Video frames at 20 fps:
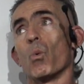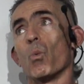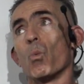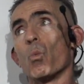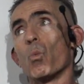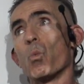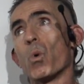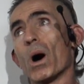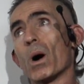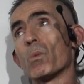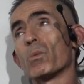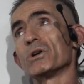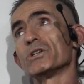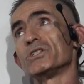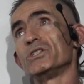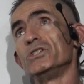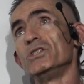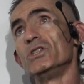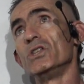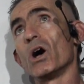what
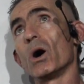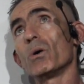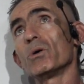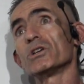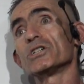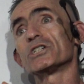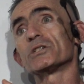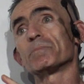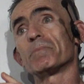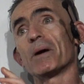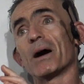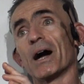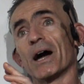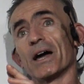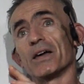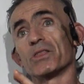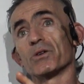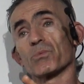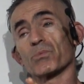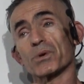was noticed
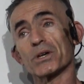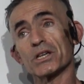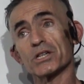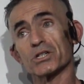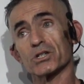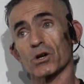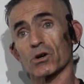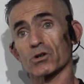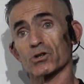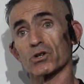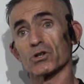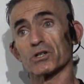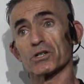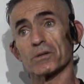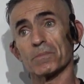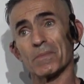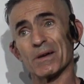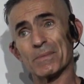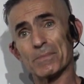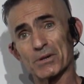by the
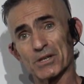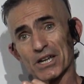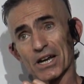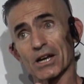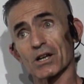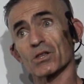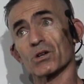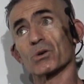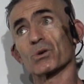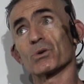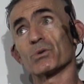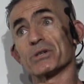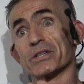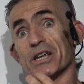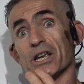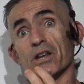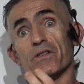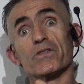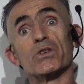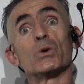researchers, in particular, there was an
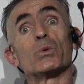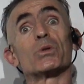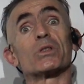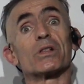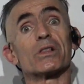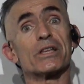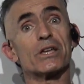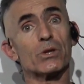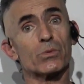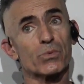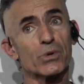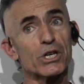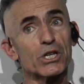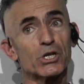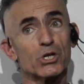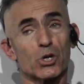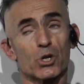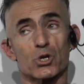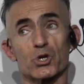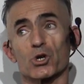interview with the lead
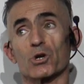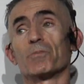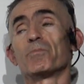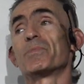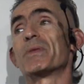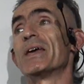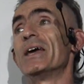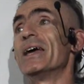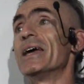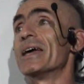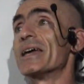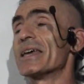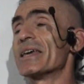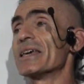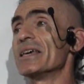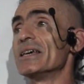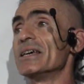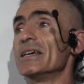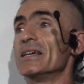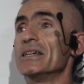researcher,
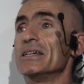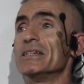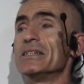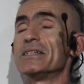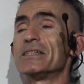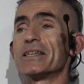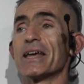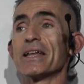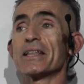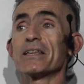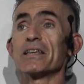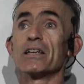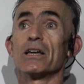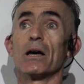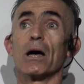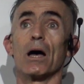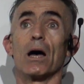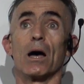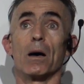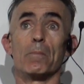is they did
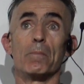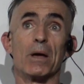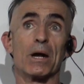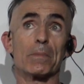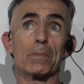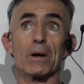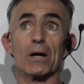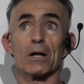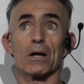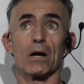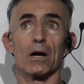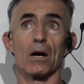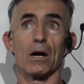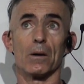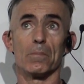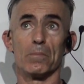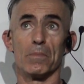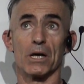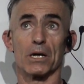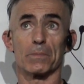a, a metabol
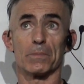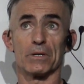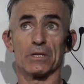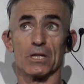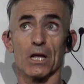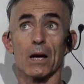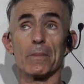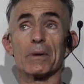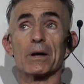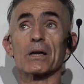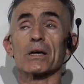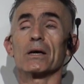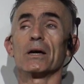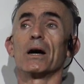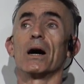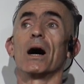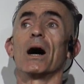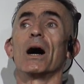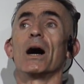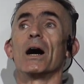uh, metabolomic
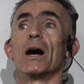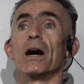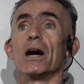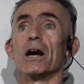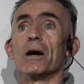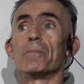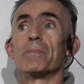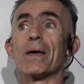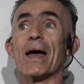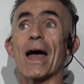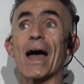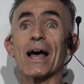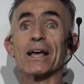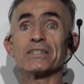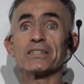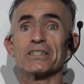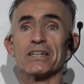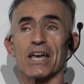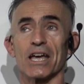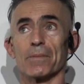uh,
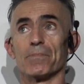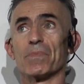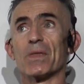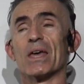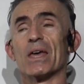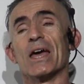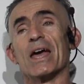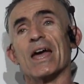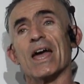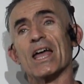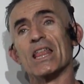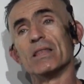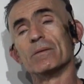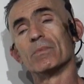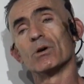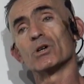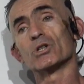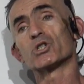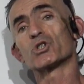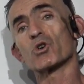assay. And the
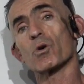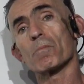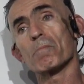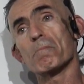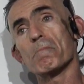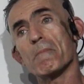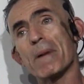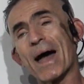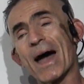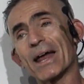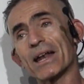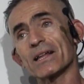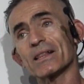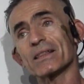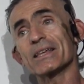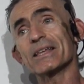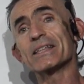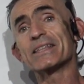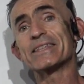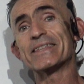most
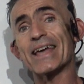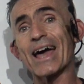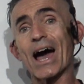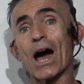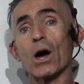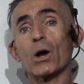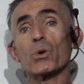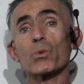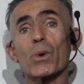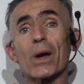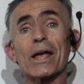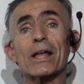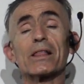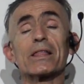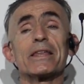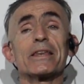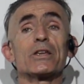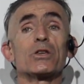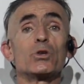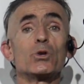dramatically
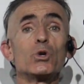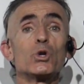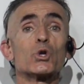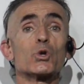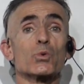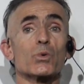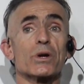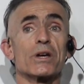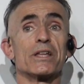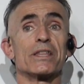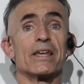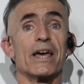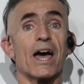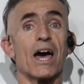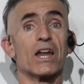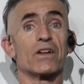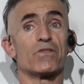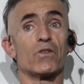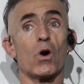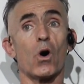downregulated nutrient
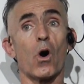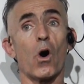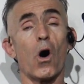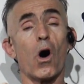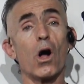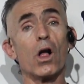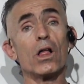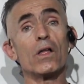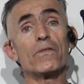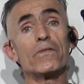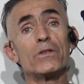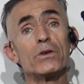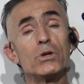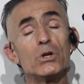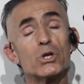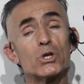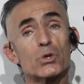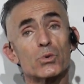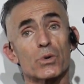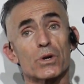out of all the
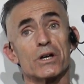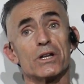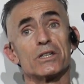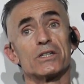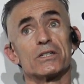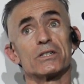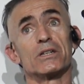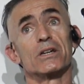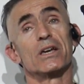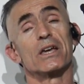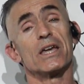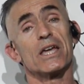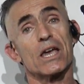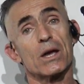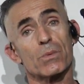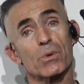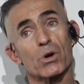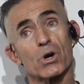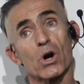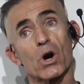nutrients
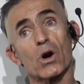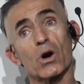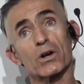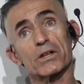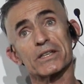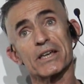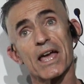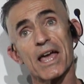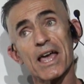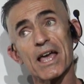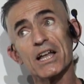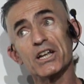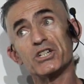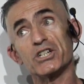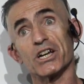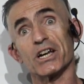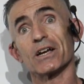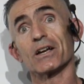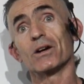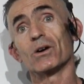in regard to
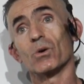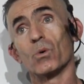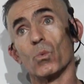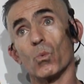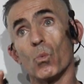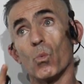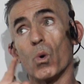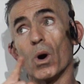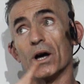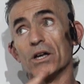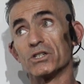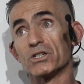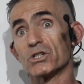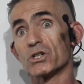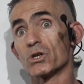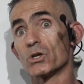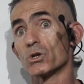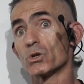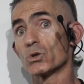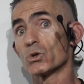aging
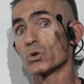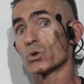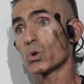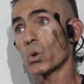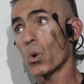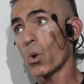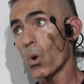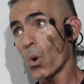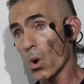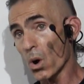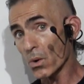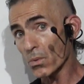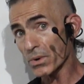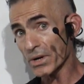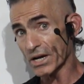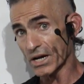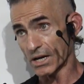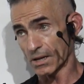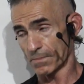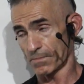was
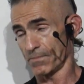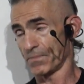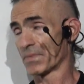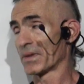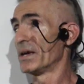taurine.